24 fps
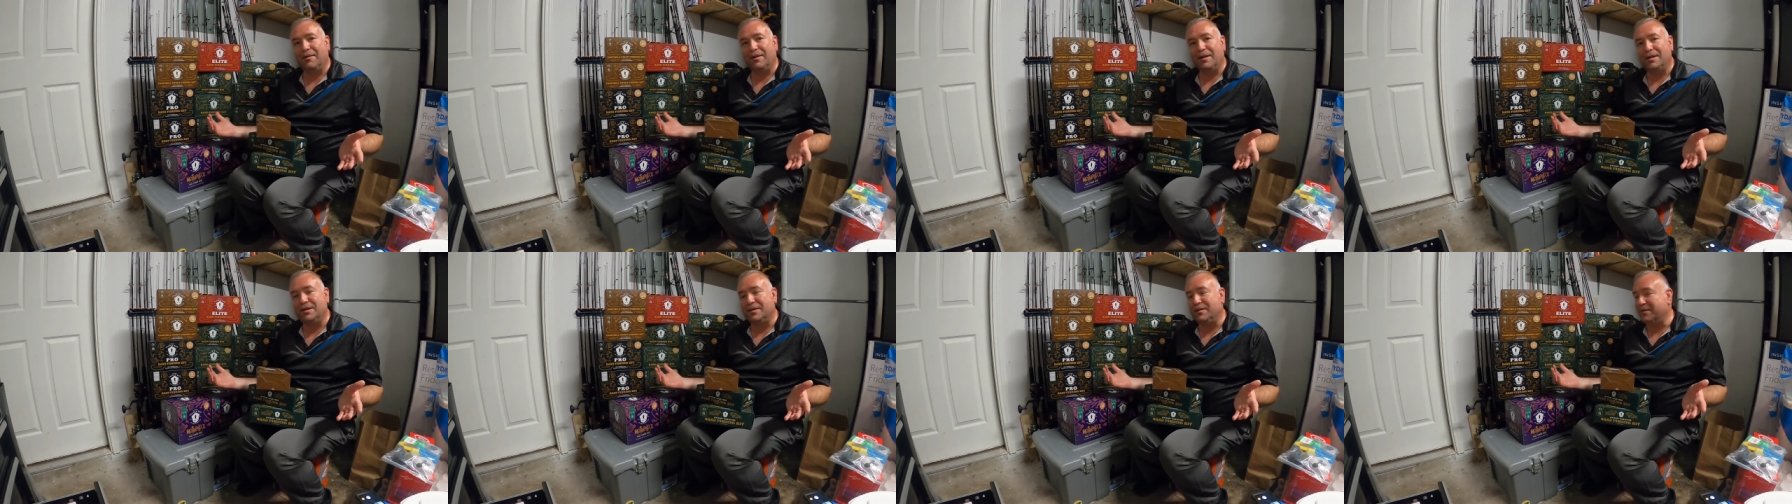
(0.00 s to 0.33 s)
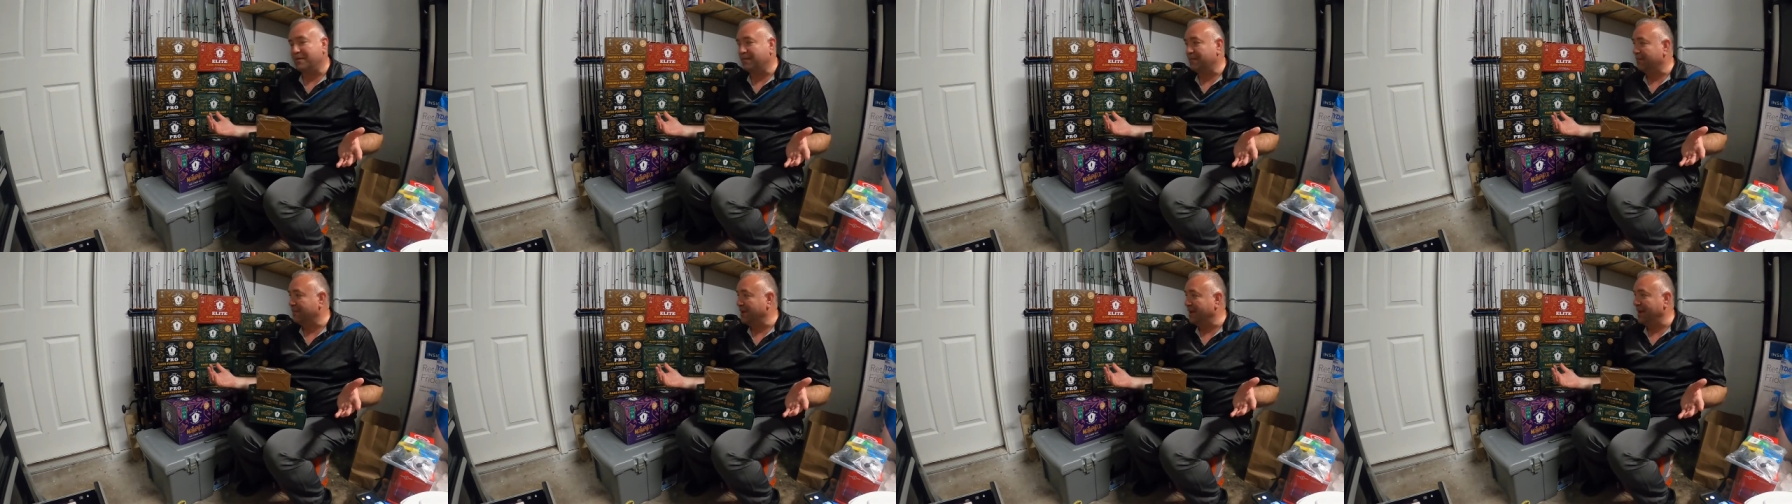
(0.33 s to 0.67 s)
these
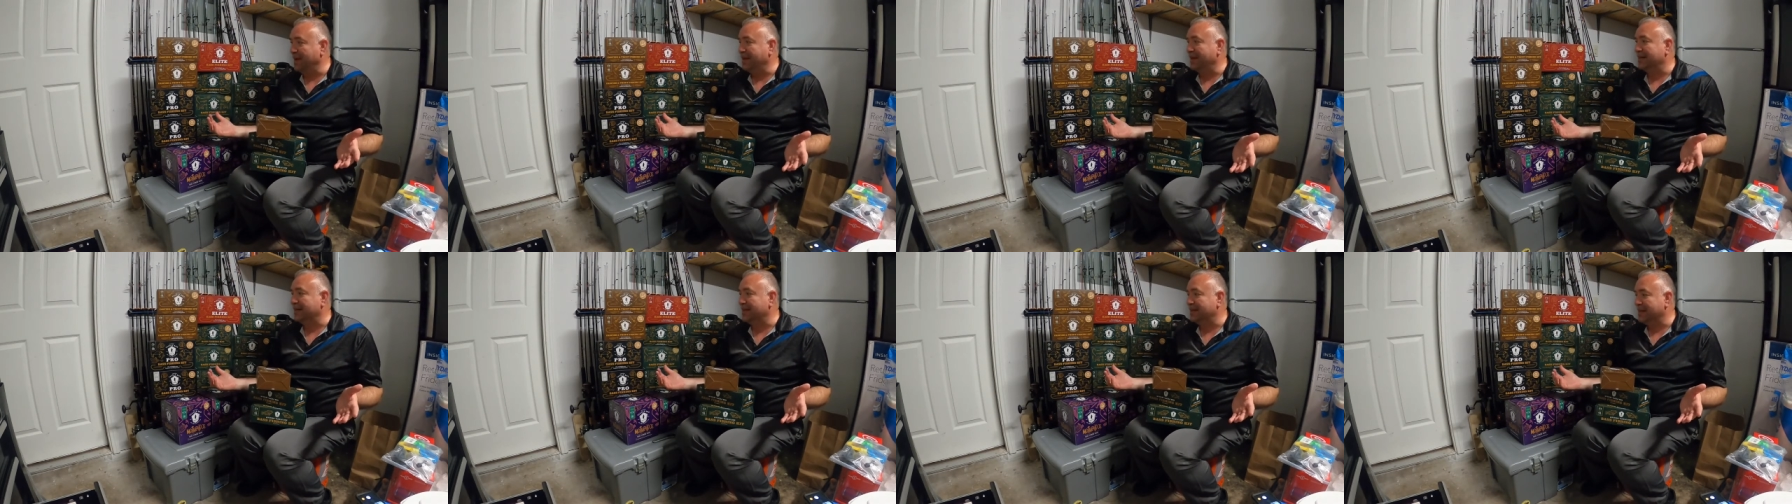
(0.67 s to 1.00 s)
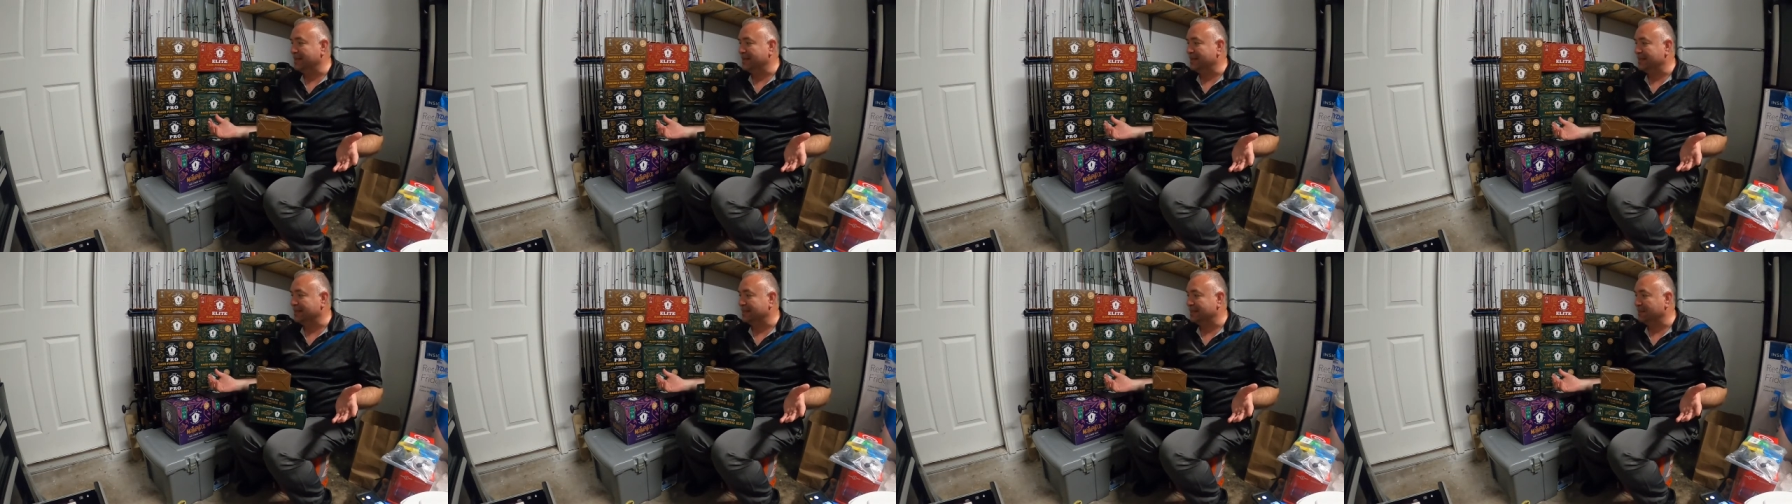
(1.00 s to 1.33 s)

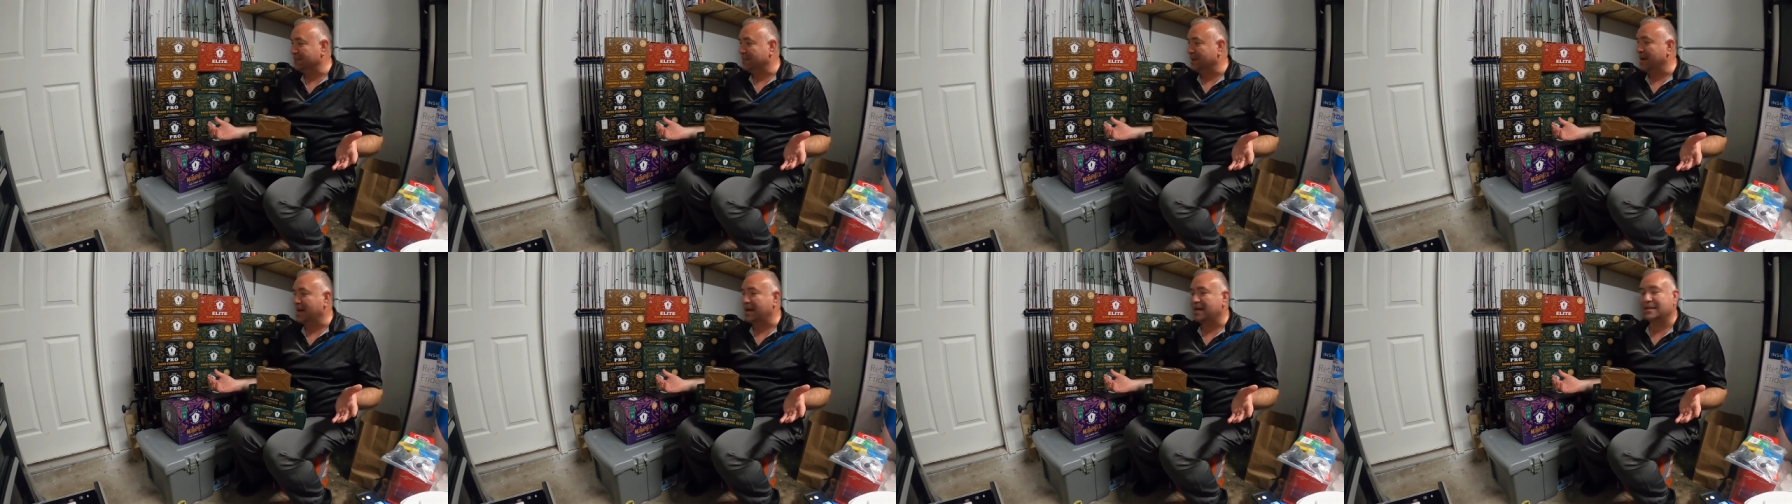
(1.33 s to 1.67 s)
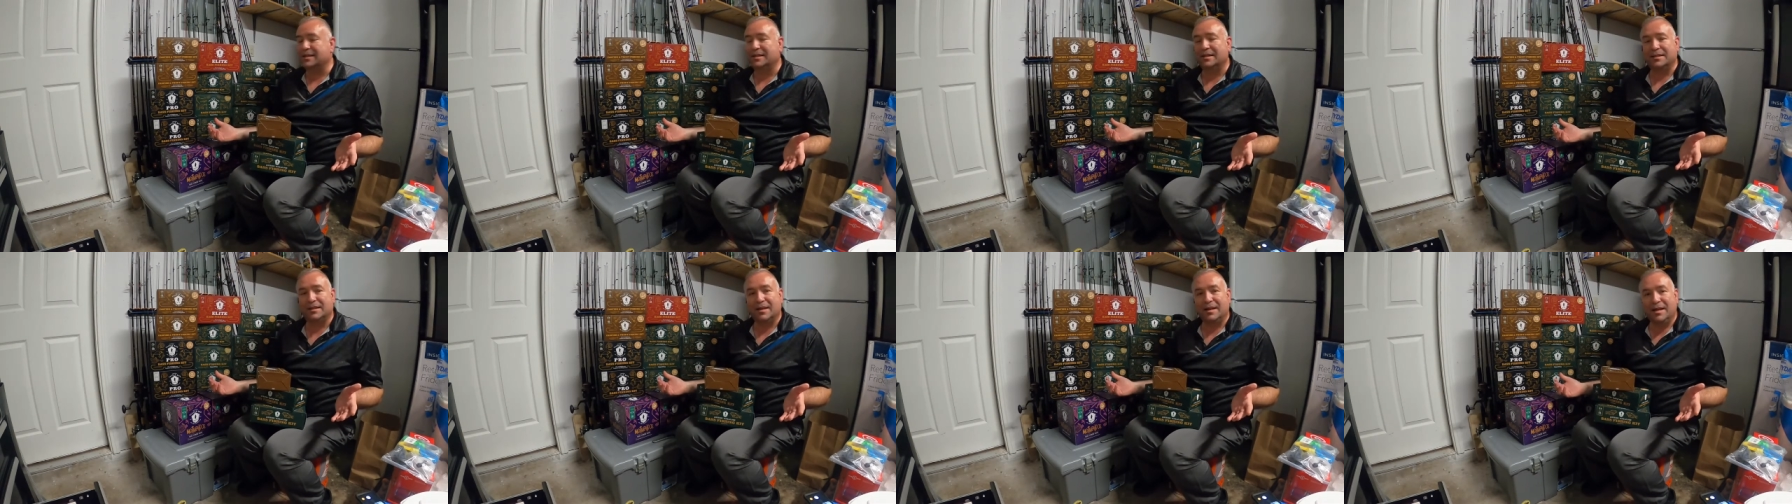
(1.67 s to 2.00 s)
fantastic
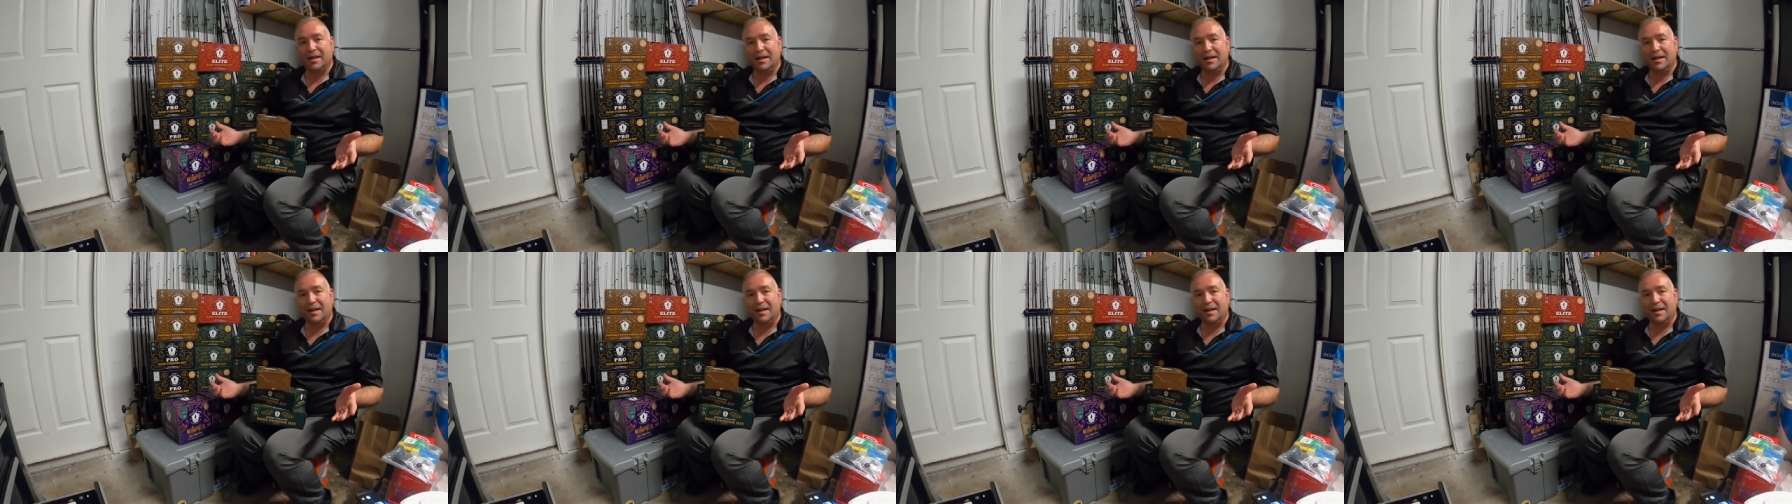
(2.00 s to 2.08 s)
boxes.